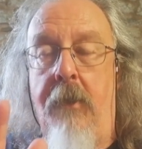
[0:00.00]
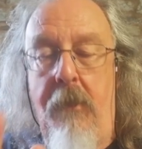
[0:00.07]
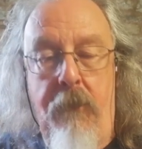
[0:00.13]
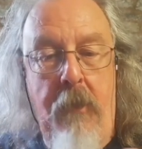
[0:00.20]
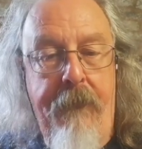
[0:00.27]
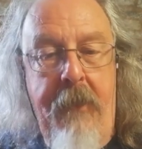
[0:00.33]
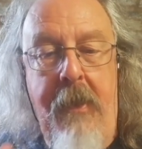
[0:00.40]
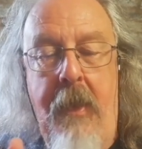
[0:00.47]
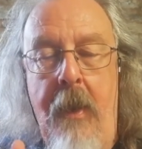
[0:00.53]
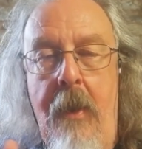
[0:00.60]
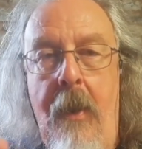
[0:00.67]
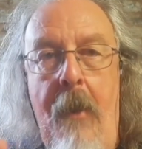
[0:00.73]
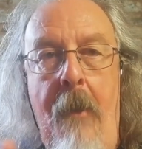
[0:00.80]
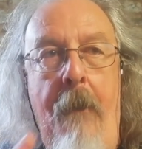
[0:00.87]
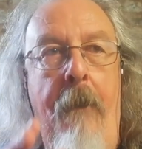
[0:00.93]
a lovely
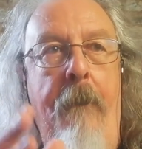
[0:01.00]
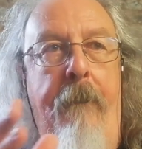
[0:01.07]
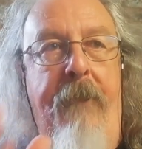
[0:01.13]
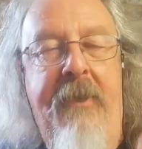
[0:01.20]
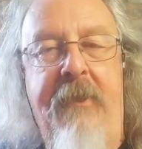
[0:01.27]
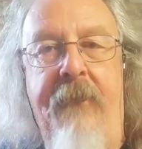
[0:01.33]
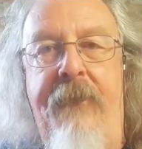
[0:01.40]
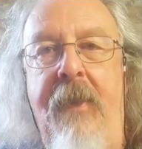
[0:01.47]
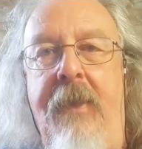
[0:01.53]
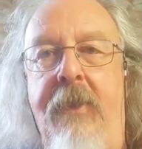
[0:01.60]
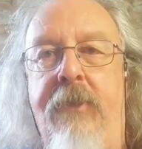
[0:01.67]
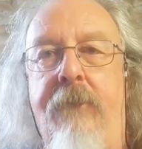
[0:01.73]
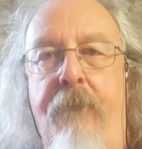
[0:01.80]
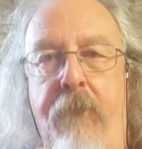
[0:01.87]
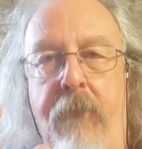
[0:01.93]
bitter
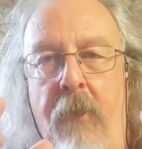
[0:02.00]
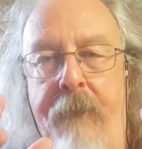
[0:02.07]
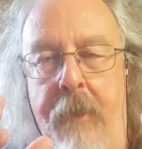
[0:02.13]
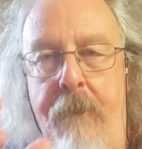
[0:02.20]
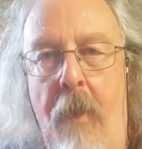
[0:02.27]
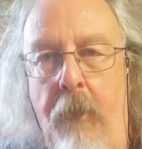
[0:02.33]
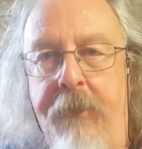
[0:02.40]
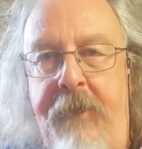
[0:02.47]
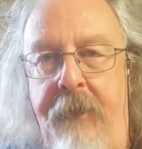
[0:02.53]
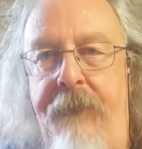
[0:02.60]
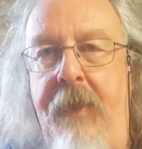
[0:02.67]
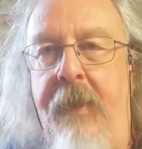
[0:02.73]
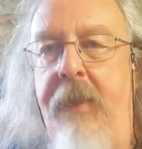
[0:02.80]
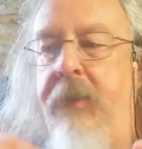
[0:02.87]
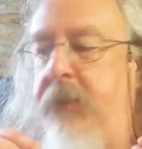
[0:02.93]
finish, lovely malty
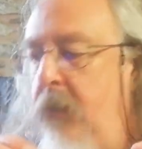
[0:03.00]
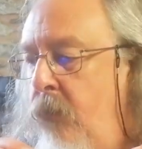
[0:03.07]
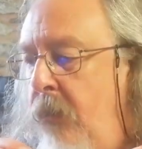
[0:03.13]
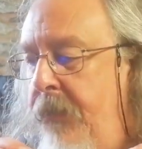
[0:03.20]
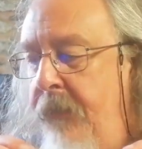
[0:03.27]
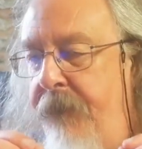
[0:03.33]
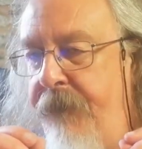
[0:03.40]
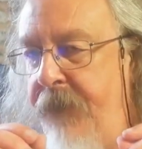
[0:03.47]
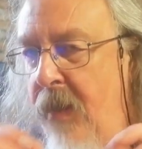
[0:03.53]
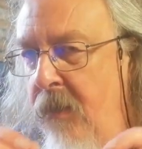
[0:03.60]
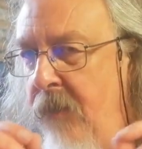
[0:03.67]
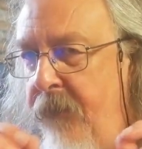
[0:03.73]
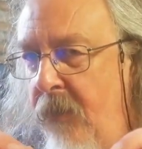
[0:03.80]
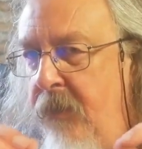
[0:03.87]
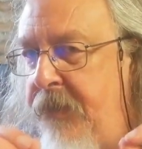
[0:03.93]
finish with a
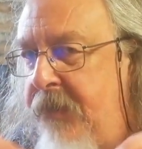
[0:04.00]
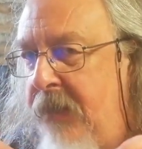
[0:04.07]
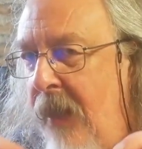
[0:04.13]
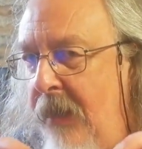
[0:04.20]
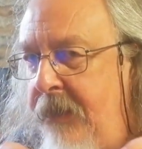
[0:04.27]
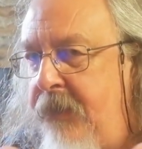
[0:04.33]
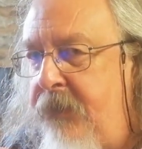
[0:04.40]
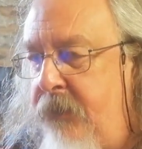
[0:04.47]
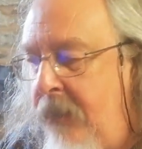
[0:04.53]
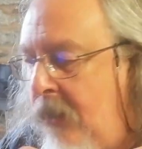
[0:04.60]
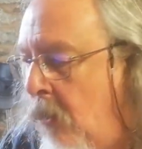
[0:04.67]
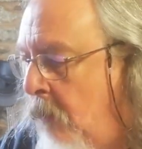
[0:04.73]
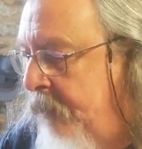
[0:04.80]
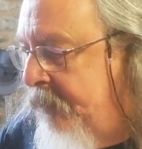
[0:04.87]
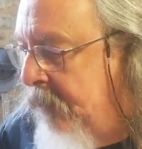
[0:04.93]
very, very slight sweet
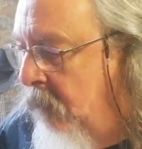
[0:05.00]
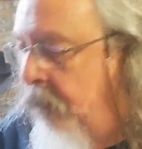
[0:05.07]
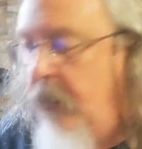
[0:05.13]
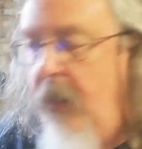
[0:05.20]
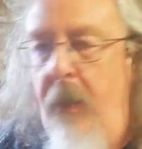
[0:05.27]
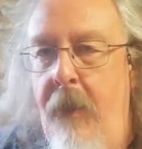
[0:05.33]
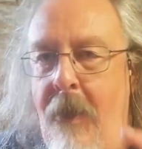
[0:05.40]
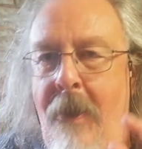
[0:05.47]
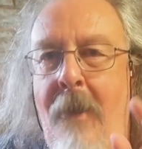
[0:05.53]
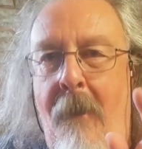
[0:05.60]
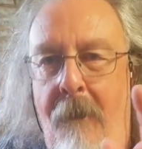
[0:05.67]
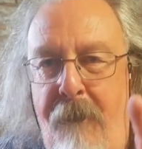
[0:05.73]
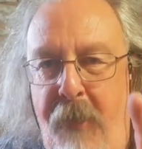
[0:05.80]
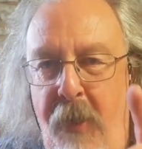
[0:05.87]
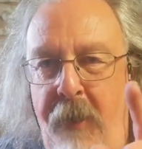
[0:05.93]
overtone.
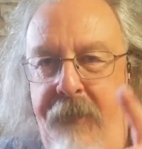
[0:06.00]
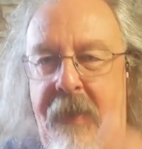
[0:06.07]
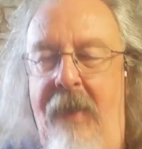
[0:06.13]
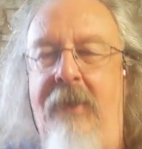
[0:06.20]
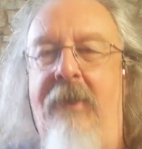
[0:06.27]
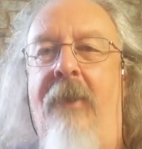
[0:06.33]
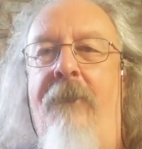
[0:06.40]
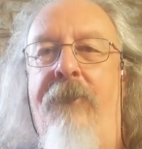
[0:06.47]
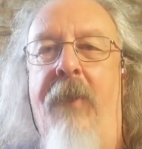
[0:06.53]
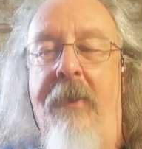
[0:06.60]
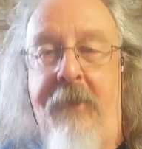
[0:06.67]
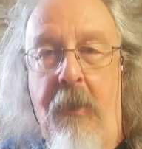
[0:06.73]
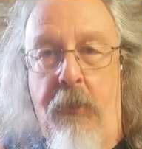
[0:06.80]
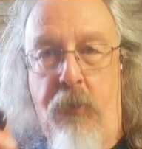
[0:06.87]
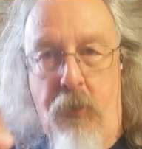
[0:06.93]
Perfect.
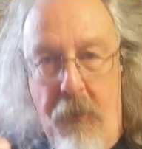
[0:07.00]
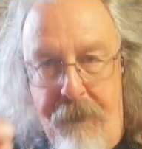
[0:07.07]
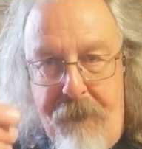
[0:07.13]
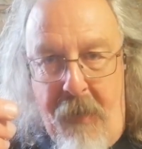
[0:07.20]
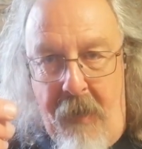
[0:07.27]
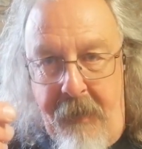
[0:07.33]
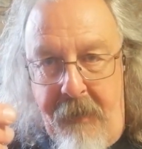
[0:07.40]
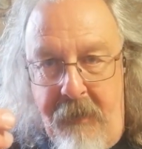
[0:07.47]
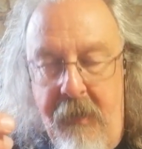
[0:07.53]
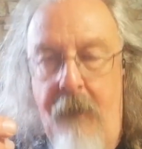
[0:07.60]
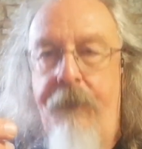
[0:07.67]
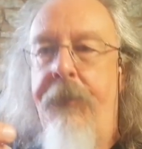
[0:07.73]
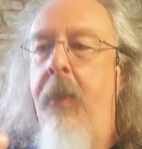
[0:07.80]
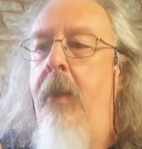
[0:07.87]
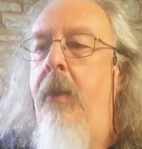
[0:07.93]
It's a good pint.
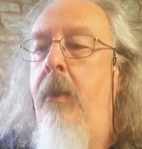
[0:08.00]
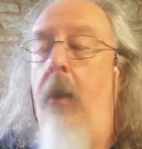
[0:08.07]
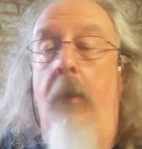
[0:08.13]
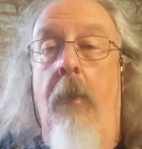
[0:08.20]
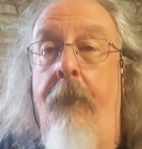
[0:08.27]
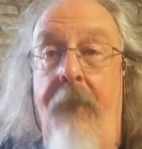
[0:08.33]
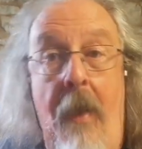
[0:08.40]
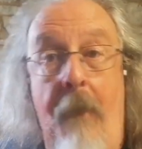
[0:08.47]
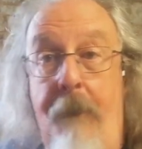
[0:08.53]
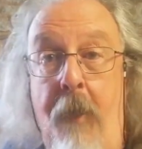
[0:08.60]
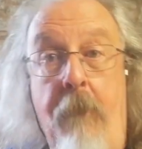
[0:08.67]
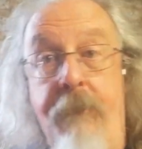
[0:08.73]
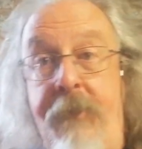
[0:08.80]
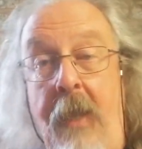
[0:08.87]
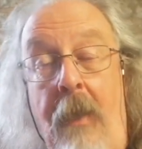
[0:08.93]
And on that
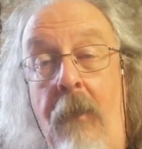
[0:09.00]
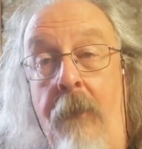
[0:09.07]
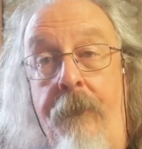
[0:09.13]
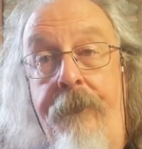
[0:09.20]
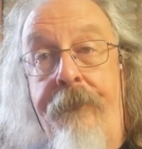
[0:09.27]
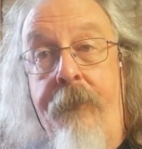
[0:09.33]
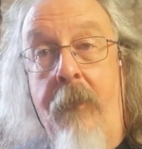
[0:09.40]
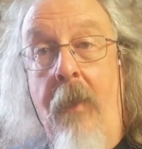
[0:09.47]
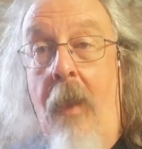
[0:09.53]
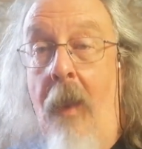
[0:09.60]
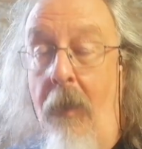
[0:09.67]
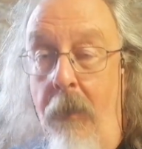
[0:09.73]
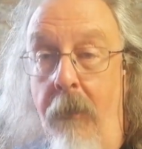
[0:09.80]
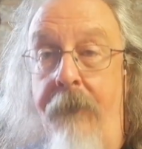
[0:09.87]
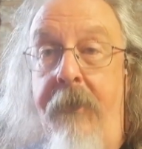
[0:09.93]
bombshell,
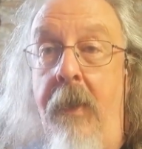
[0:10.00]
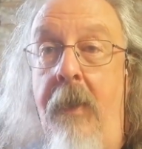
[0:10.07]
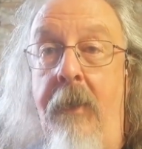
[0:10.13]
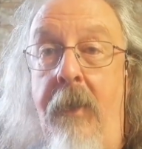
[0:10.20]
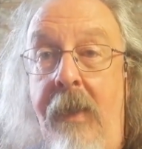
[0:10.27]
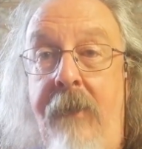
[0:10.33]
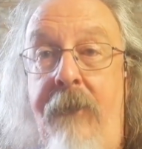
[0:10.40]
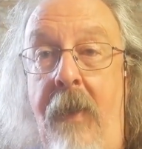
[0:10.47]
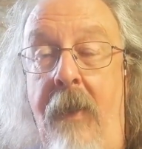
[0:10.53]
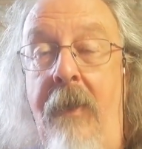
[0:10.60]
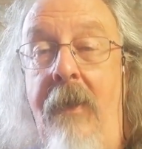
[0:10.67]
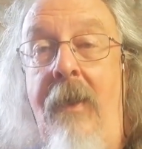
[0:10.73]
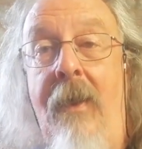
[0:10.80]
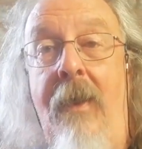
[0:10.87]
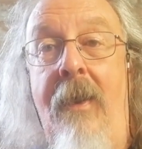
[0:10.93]
I'll love you and leave you.
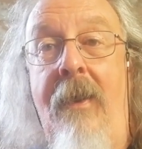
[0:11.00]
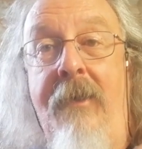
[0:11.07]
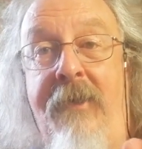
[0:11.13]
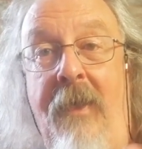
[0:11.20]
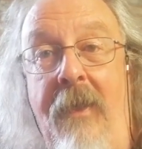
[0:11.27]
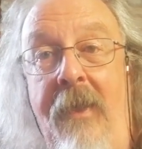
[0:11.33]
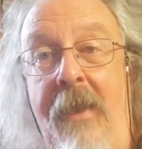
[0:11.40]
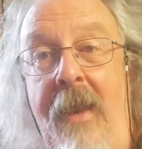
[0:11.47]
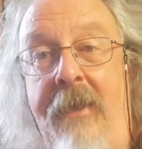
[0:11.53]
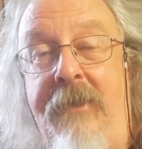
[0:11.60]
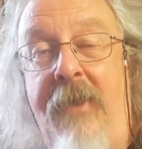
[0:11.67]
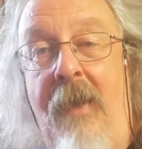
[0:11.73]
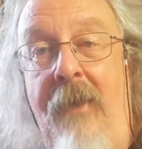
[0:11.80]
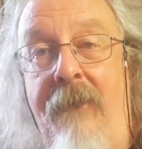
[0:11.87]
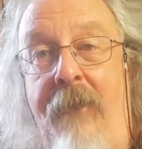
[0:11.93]
Till the
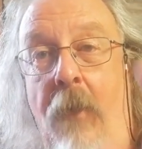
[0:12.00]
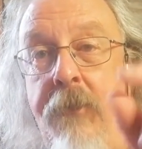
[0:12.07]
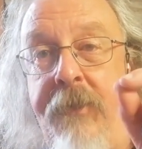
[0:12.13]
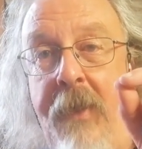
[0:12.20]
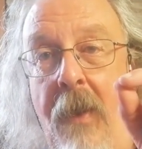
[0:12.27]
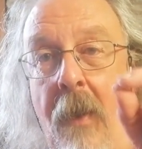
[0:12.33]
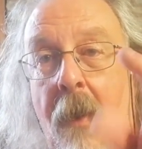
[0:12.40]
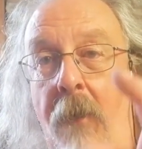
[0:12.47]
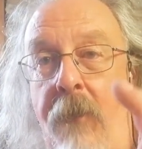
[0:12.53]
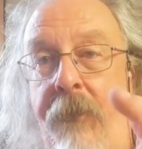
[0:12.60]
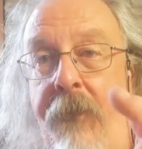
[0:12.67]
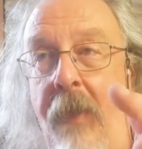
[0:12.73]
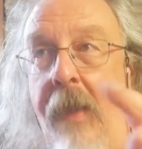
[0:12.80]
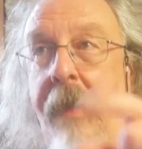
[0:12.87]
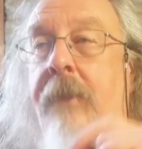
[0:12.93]
next time, folks. Now,
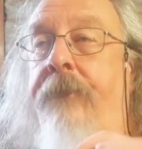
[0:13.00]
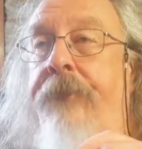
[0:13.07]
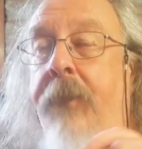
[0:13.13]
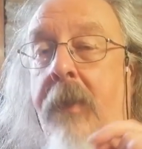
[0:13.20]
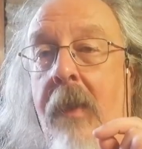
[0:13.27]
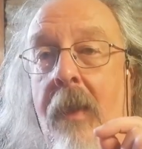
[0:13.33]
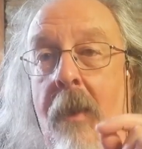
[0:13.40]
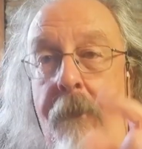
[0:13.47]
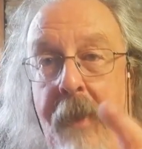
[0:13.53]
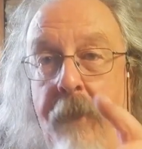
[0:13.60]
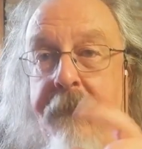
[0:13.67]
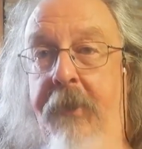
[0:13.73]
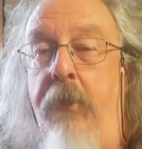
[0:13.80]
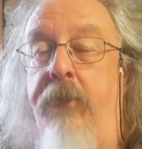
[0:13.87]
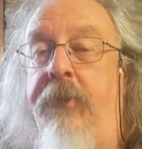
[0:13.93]
hopefully, I'll be
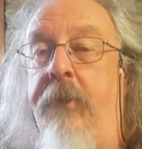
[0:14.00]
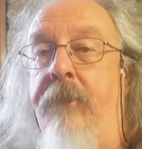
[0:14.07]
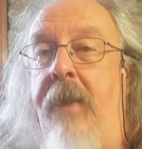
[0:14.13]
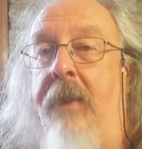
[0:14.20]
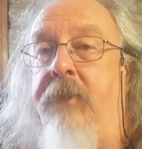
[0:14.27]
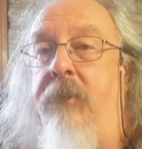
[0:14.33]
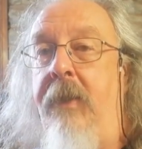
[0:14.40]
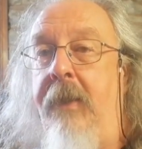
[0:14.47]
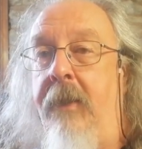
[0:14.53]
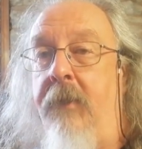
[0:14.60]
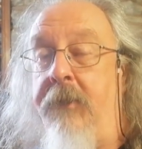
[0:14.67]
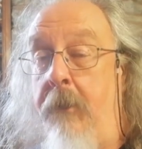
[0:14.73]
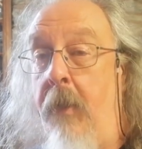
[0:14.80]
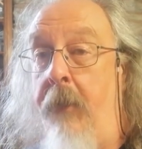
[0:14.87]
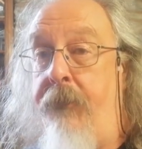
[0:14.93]
able to do some next week
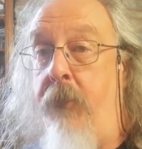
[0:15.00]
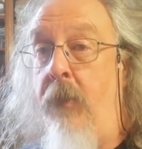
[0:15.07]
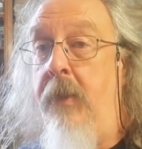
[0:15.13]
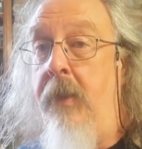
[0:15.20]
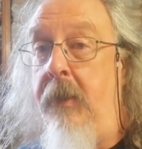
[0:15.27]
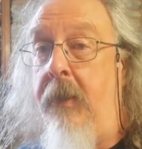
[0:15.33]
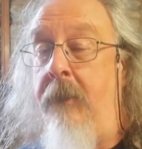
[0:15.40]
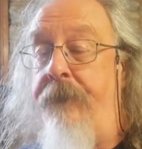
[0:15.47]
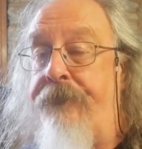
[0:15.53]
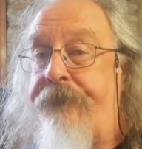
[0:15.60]
because I'm off work.